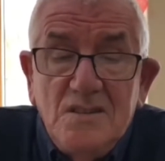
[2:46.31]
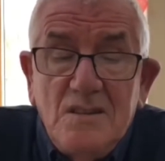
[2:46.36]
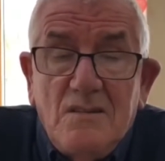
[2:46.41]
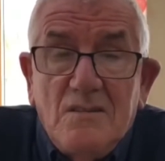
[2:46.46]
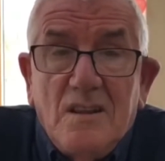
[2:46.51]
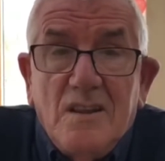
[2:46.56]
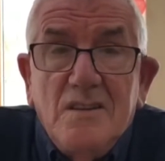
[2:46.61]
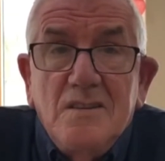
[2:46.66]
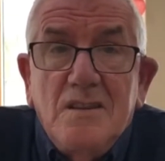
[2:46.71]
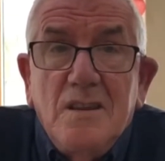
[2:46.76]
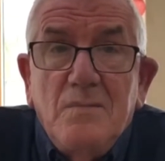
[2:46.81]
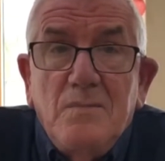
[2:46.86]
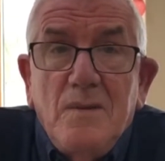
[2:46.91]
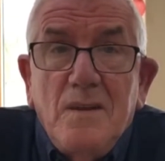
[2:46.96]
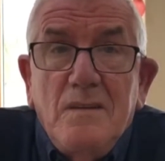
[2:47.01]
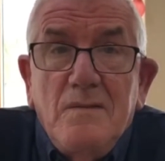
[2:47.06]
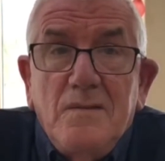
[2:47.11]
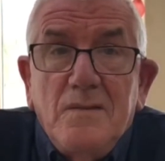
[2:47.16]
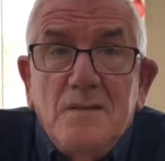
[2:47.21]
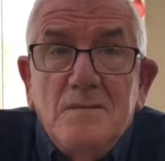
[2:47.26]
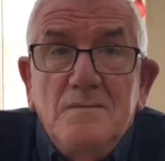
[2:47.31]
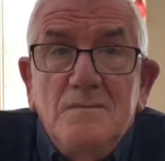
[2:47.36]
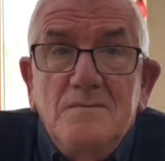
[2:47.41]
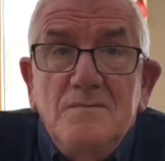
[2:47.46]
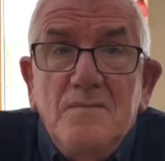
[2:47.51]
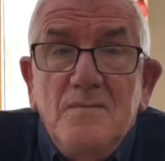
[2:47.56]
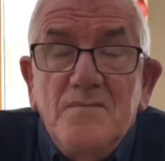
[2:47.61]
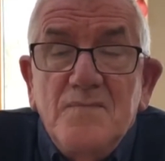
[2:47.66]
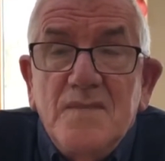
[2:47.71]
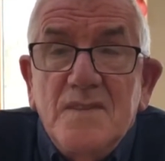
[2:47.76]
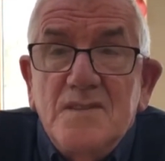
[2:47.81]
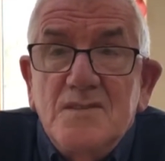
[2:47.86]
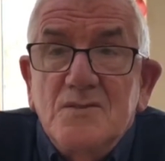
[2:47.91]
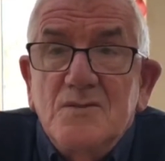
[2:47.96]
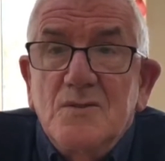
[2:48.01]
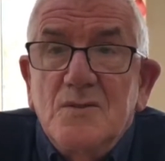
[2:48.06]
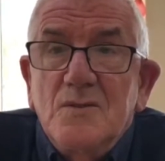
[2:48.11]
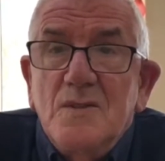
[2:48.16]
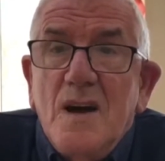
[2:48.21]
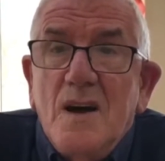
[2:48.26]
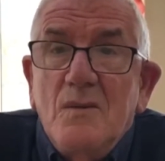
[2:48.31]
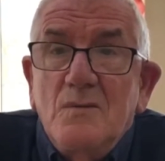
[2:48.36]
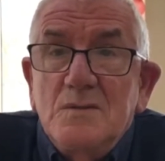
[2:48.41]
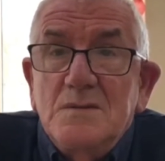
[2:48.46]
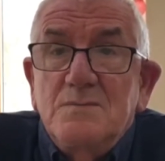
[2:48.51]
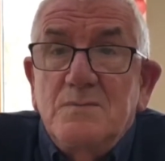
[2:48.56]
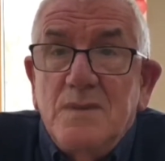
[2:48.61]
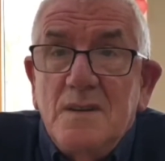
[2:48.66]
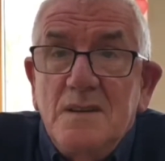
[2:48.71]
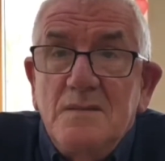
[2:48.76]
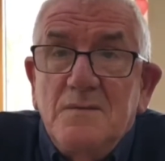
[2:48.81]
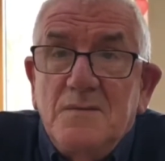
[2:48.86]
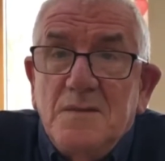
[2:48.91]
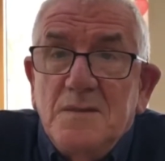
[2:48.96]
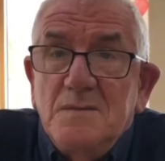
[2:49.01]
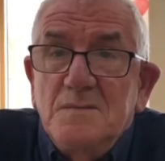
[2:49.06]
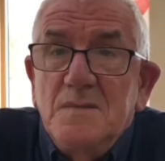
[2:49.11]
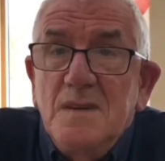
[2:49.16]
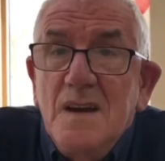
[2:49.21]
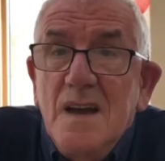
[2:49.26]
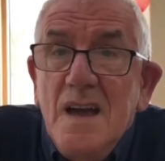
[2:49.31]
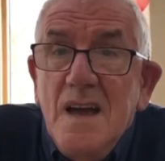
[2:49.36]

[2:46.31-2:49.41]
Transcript: I'd like to play for them. So I was playing for them.